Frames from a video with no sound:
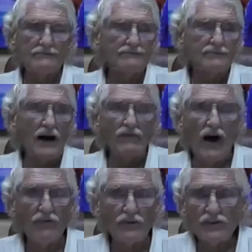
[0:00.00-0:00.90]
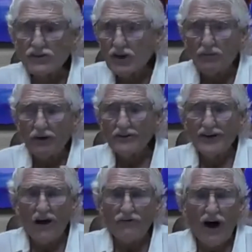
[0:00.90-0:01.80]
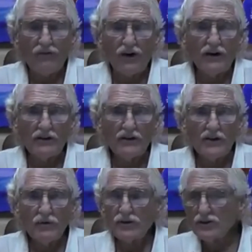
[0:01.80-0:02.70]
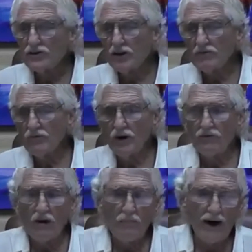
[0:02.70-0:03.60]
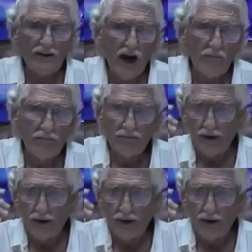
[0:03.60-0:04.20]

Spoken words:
alfalfa. Just something as alfalfa, which is one of my top